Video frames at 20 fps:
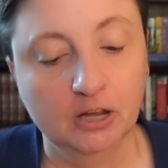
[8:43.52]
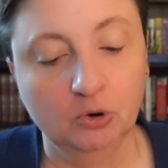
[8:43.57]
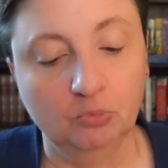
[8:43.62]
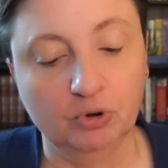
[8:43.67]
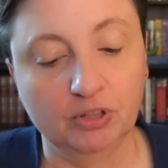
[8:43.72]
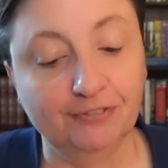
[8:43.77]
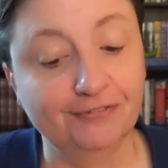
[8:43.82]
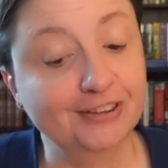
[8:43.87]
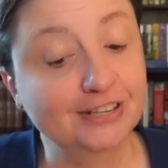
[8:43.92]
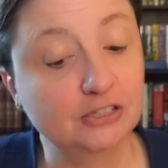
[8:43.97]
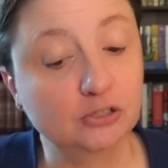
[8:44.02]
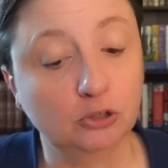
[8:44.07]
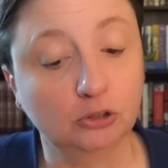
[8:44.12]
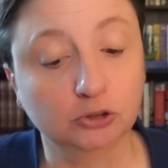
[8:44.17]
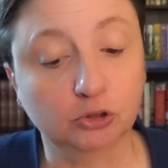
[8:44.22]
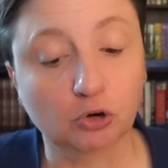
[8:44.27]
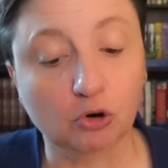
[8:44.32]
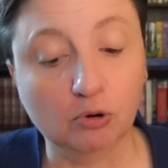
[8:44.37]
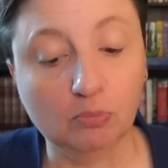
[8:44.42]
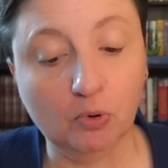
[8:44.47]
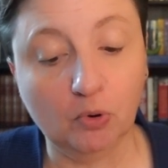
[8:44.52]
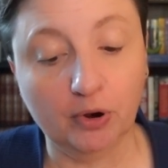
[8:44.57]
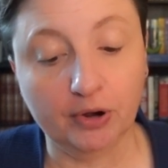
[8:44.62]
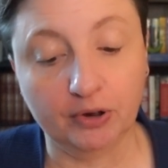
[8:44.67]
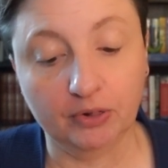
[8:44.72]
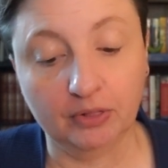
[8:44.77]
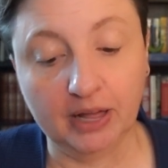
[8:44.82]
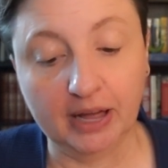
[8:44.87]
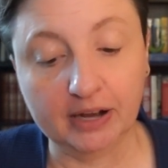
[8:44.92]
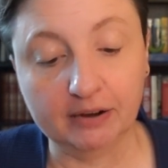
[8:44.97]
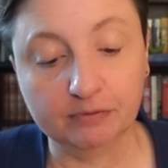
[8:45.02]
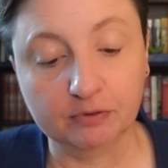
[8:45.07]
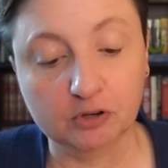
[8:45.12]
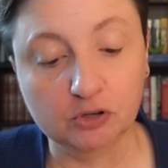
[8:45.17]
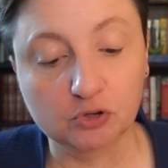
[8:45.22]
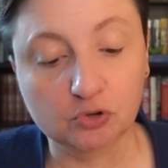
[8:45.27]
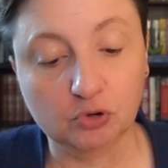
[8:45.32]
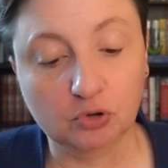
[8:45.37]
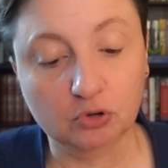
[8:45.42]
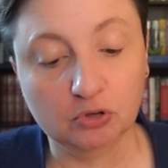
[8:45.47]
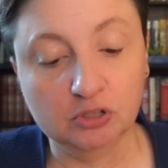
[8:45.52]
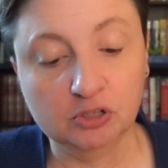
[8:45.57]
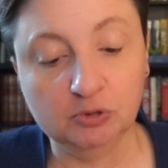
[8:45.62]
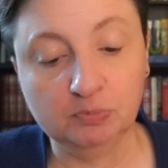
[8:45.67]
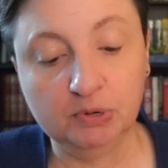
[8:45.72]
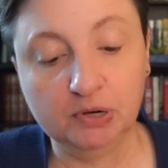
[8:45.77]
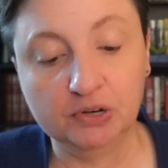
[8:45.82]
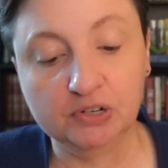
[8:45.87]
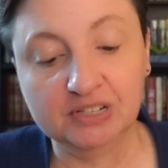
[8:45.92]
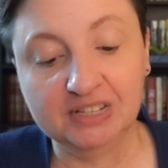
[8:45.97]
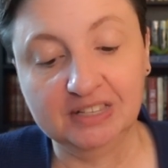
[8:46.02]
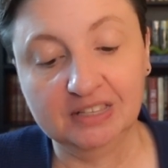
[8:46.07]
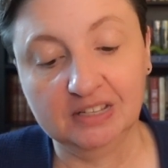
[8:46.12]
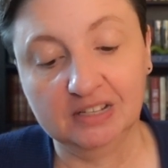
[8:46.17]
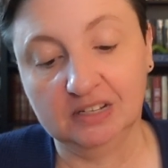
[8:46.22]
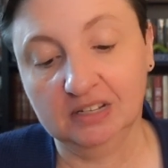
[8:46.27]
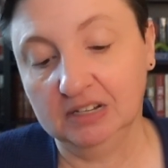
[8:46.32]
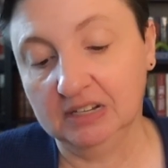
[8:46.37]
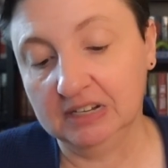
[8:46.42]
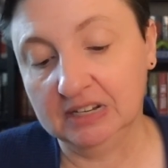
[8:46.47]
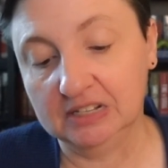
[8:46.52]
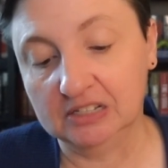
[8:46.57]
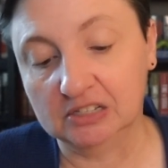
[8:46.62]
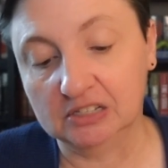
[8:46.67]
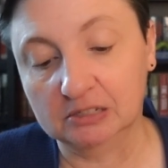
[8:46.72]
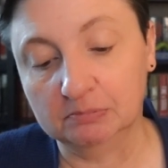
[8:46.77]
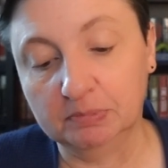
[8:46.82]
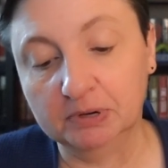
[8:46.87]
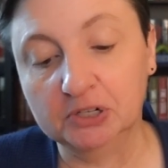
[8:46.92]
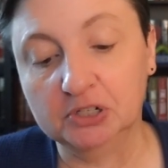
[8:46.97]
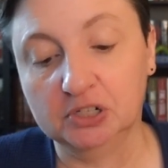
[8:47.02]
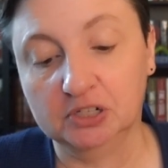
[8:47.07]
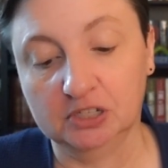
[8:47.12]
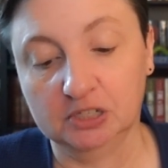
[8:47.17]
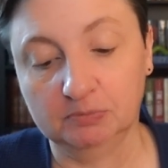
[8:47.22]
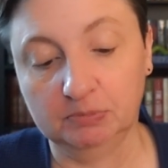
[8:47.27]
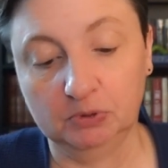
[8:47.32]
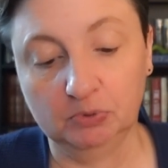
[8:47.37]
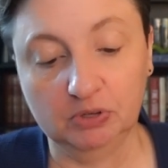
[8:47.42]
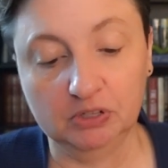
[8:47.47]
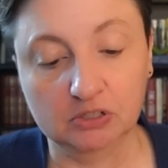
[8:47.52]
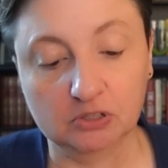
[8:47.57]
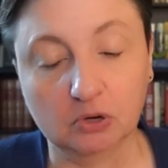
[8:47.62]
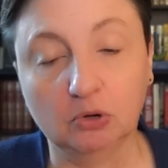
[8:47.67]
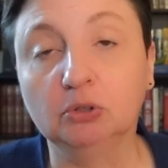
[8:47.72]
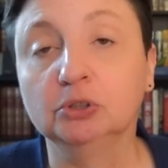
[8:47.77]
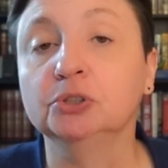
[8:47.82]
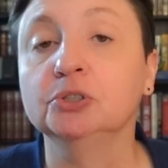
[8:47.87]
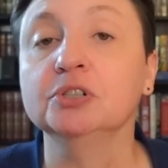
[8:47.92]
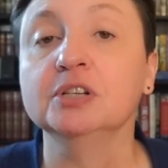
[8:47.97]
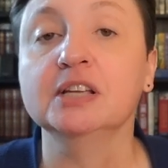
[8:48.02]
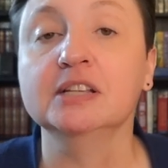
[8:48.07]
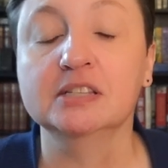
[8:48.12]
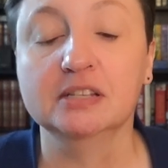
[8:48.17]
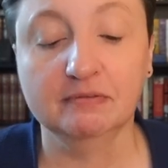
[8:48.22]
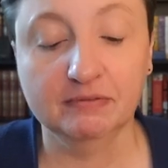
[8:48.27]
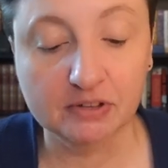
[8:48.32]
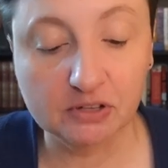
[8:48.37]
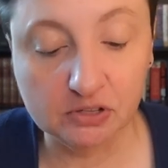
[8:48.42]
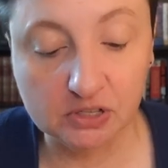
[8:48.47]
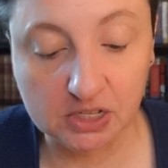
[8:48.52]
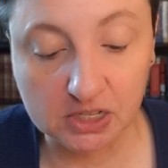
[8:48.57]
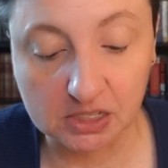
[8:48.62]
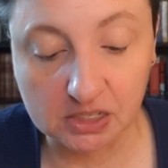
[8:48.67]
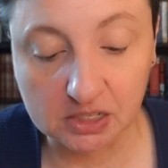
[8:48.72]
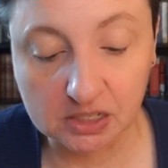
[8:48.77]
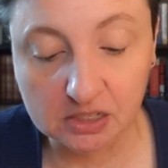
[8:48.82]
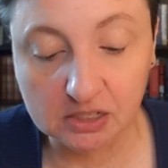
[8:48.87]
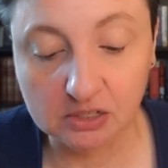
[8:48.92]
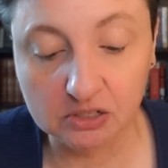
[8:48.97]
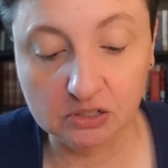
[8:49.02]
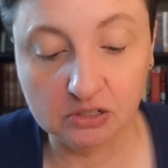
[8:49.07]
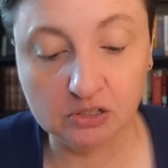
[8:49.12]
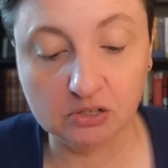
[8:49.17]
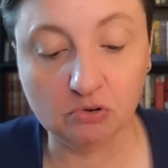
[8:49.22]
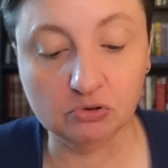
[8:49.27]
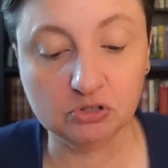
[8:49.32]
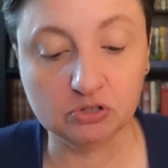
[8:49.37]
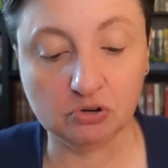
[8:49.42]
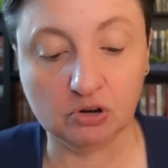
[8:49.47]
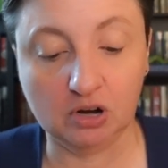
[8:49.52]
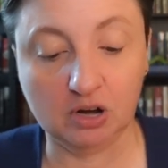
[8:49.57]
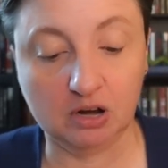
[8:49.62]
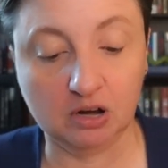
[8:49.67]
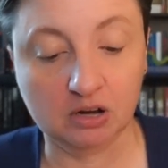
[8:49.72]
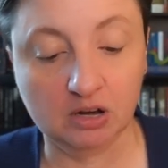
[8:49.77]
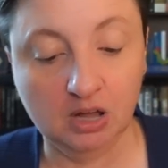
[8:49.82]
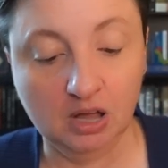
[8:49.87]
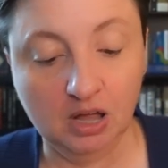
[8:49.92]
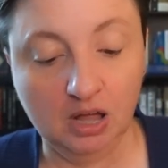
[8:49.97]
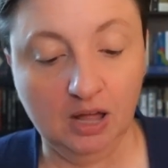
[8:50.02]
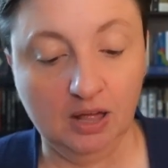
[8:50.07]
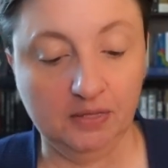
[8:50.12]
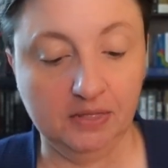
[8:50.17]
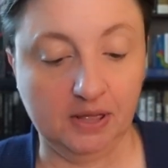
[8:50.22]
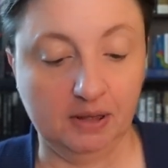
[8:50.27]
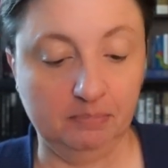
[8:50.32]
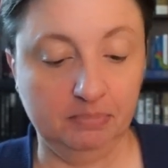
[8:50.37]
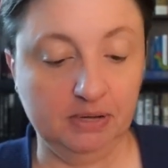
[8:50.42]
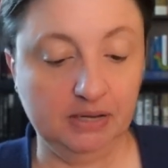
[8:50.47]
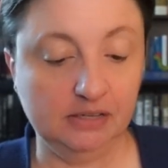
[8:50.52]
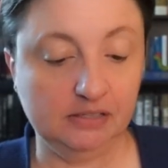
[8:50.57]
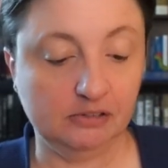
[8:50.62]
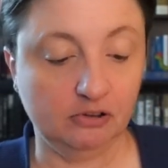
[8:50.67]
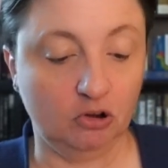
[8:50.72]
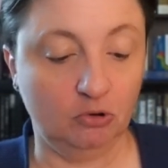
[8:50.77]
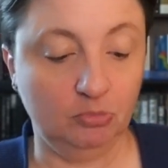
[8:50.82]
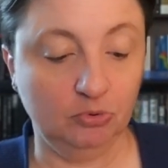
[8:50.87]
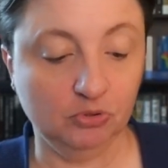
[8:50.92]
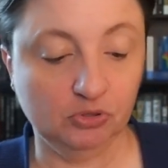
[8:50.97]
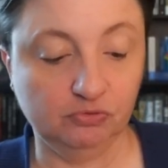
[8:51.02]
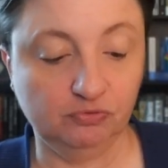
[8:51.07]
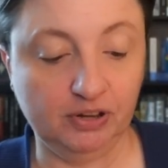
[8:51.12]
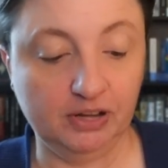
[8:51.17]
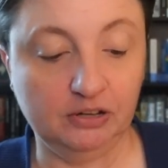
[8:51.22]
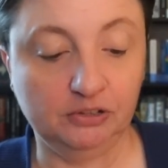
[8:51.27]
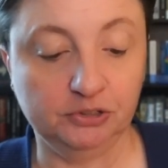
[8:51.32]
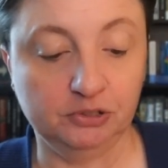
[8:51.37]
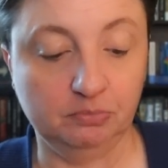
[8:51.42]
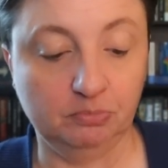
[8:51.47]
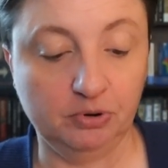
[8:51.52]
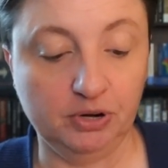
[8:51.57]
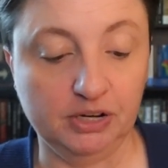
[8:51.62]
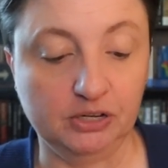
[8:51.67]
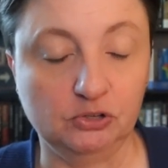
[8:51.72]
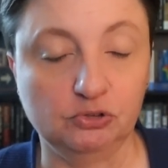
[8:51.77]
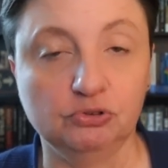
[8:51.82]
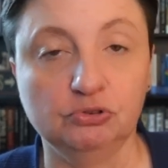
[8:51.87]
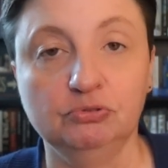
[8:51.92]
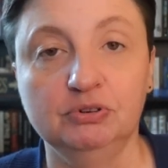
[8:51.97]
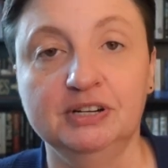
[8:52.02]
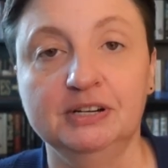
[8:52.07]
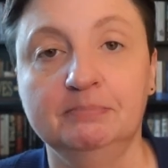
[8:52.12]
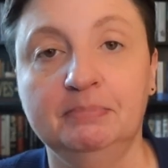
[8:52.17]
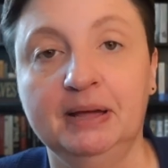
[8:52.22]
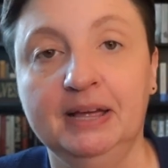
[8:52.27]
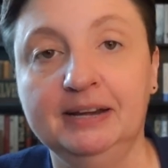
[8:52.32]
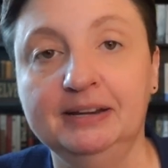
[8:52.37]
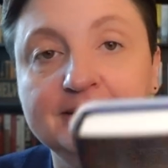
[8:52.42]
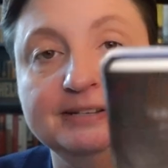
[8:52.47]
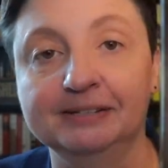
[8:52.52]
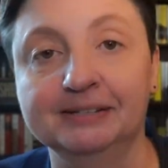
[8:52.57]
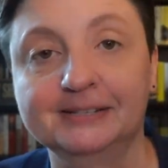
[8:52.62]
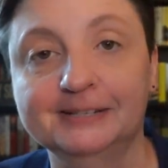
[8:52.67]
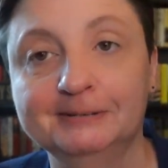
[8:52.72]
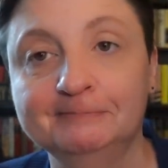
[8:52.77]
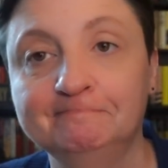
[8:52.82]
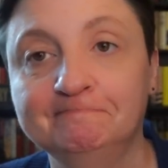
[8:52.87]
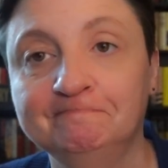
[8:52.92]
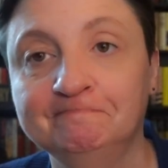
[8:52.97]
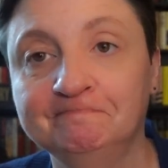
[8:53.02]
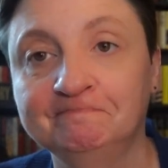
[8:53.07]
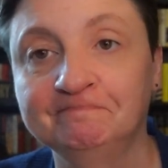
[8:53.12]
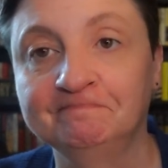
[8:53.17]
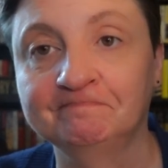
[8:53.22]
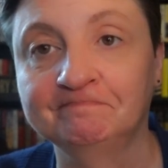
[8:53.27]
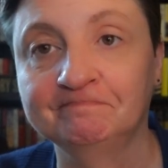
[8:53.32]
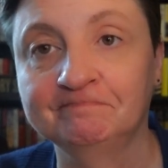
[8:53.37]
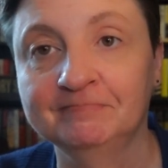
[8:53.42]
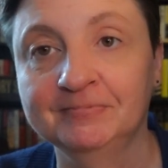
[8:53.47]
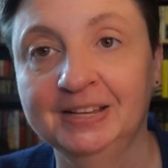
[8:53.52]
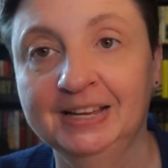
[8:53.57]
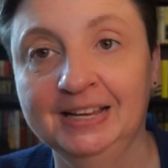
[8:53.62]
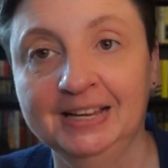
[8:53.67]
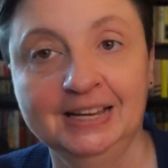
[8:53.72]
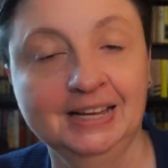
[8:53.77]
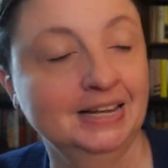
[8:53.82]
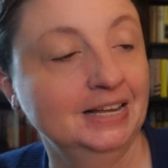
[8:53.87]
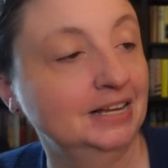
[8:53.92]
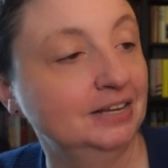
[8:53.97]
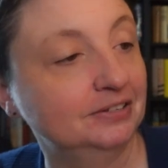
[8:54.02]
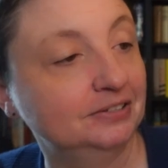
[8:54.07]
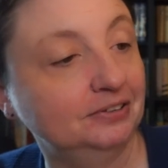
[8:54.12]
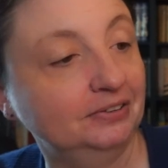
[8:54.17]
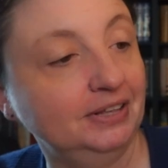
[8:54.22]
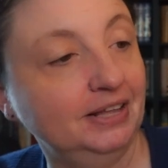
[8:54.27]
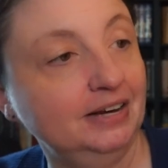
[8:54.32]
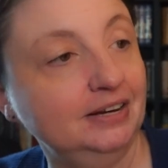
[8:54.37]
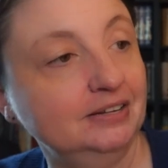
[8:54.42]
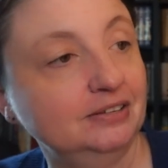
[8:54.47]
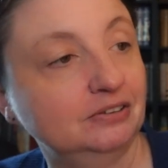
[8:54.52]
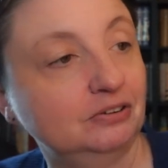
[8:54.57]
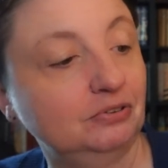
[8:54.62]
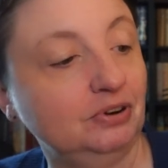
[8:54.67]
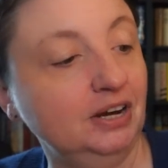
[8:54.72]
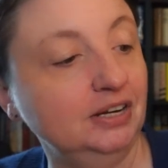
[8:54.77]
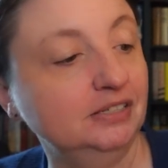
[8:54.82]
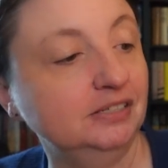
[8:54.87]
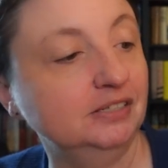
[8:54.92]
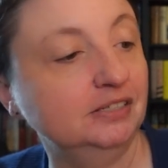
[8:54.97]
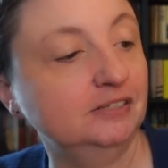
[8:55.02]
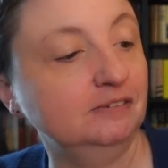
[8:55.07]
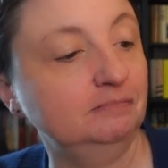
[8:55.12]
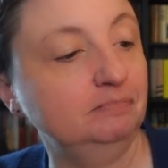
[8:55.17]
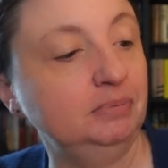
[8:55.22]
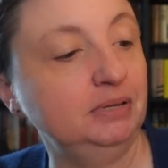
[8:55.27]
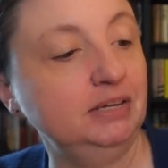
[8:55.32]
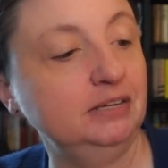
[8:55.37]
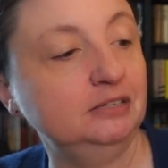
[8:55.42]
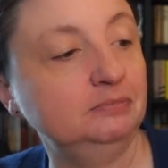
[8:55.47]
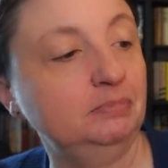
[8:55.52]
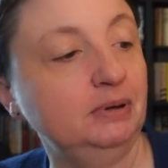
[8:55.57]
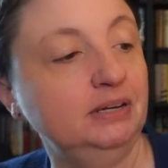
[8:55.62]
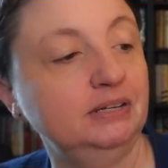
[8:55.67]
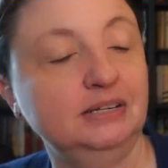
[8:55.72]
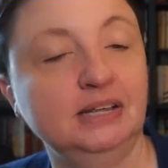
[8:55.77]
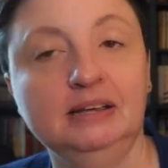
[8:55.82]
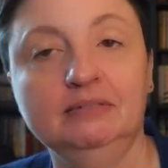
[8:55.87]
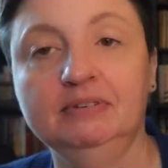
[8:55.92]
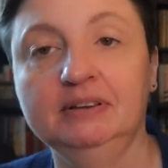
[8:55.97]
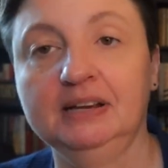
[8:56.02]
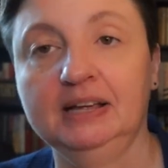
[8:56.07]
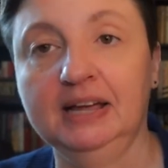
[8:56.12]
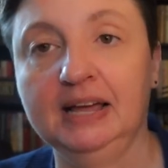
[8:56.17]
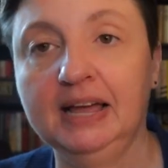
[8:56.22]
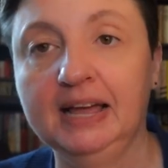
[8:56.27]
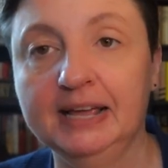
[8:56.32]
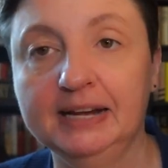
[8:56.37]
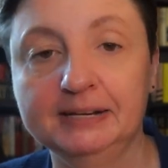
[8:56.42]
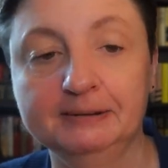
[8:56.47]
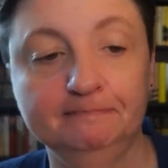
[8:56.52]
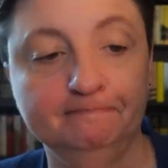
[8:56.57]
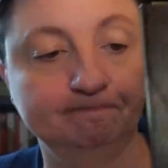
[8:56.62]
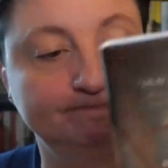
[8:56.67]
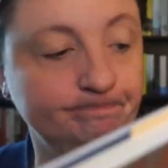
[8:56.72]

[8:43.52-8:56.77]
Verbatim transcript: With fiscal turmoil, out of control conspiracy thinking, and suspicions between soldiers and civilians to so strong that peace almost failed to bring true independence. So that is A Crisis of Peace by David Head.